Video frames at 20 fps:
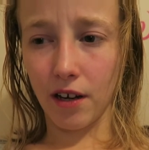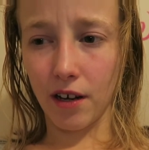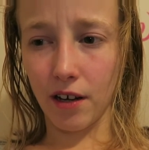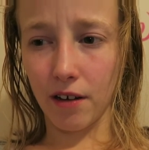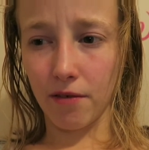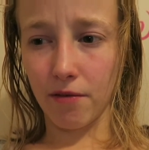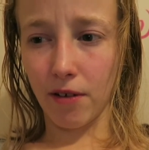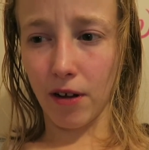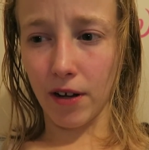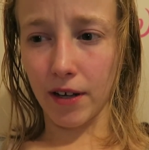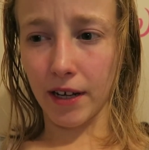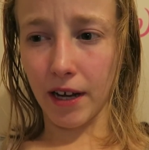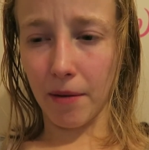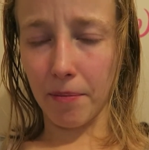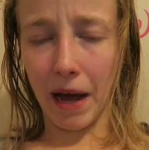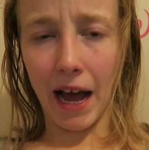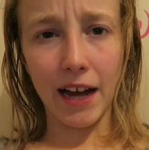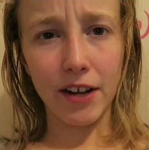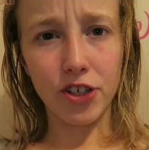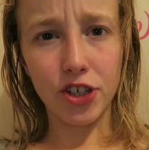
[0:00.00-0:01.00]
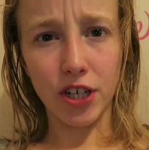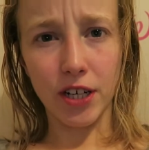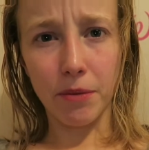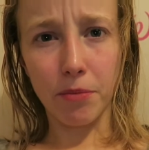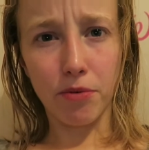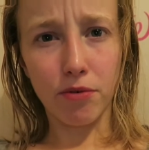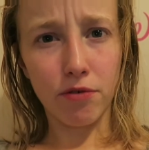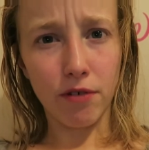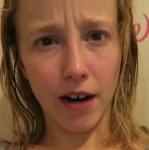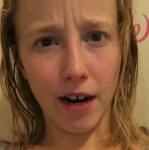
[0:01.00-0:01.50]
I'm actually
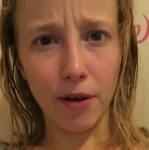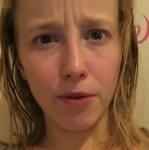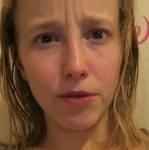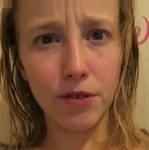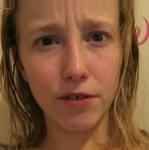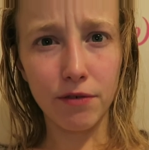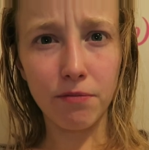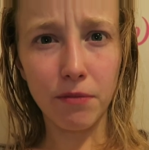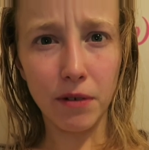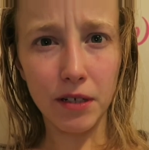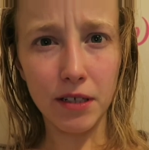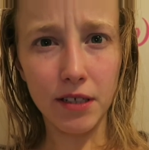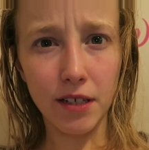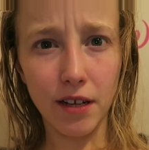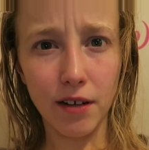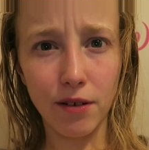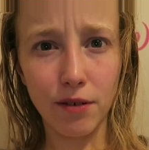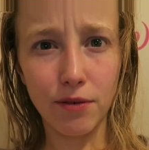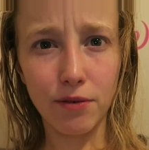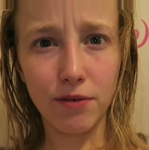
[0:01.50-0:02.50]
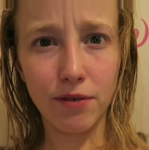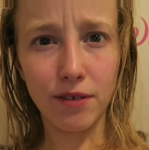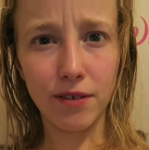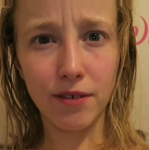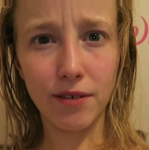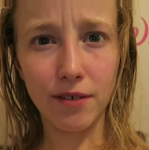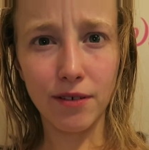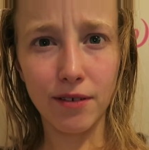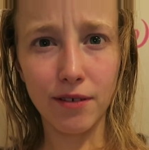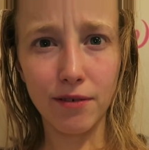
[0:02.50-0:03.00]
proud of myself
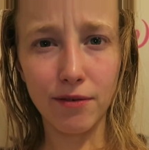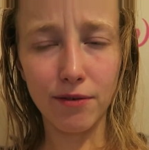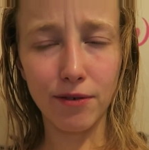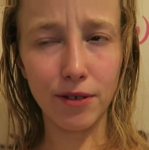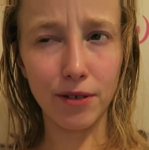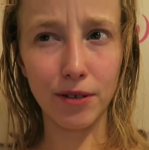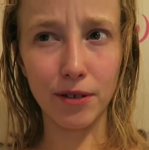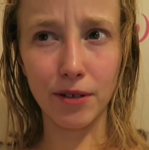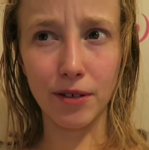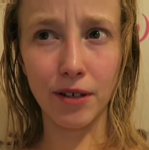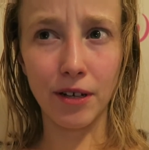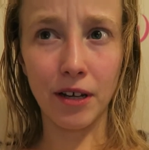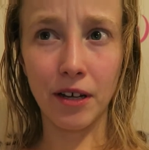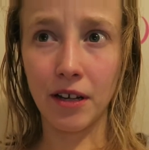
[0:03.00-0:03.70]
and